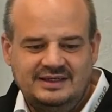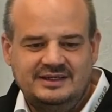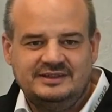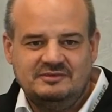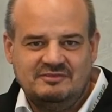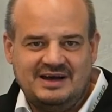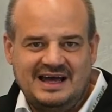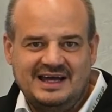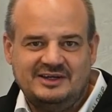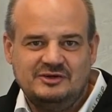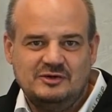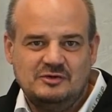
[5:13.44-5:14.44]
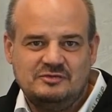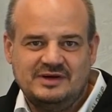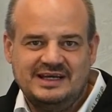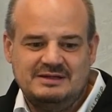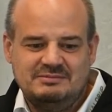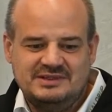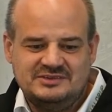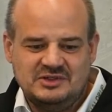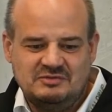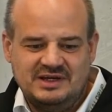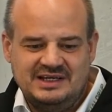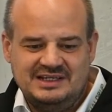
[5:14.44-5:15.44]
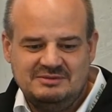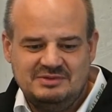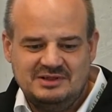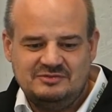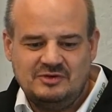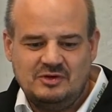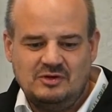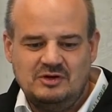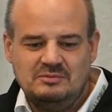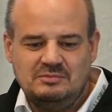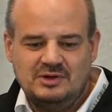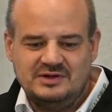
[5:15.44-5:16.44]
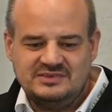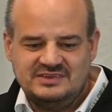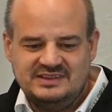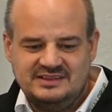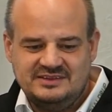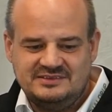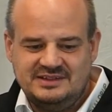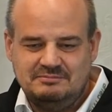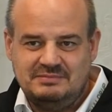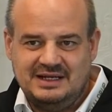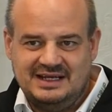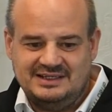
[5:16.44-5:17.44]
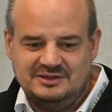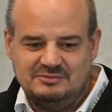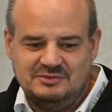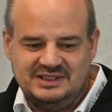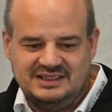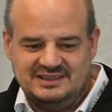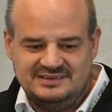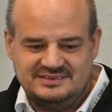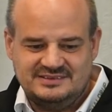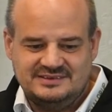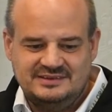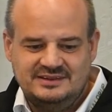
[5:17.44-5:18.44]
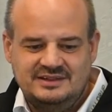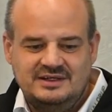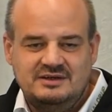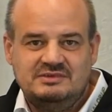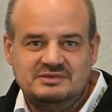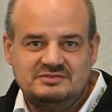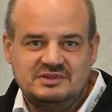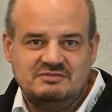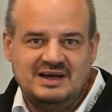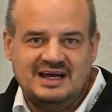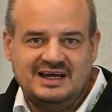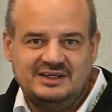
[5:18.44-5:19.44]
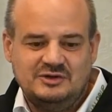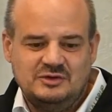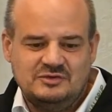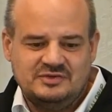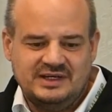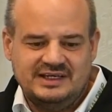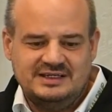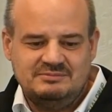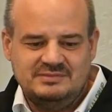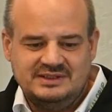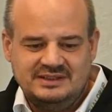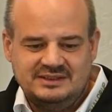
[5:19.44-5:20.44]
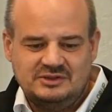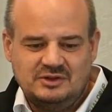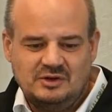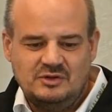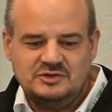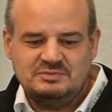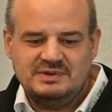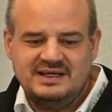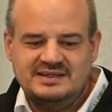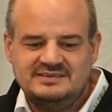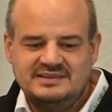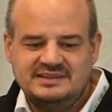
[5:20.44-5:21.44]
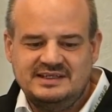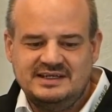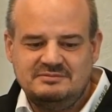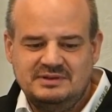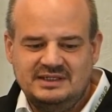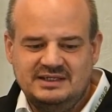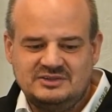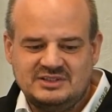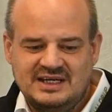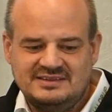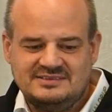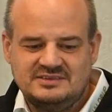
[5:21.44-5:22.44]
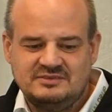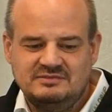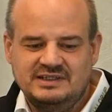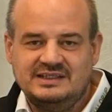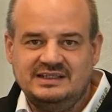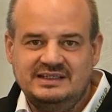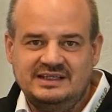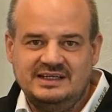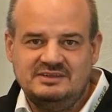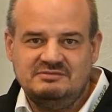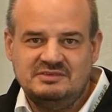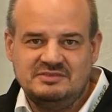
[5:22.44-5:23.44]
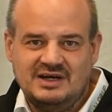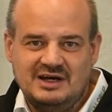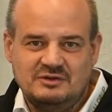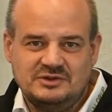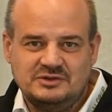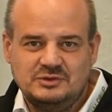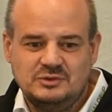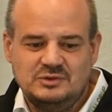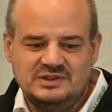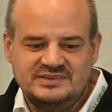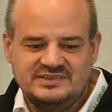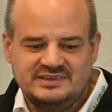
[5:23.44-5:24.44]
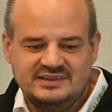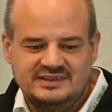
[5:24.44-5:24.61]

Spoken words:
The Vario Frame is available for all plot seeders and planter models. With the Vario Frame, the row spacing can be adjusted quickly and without tools.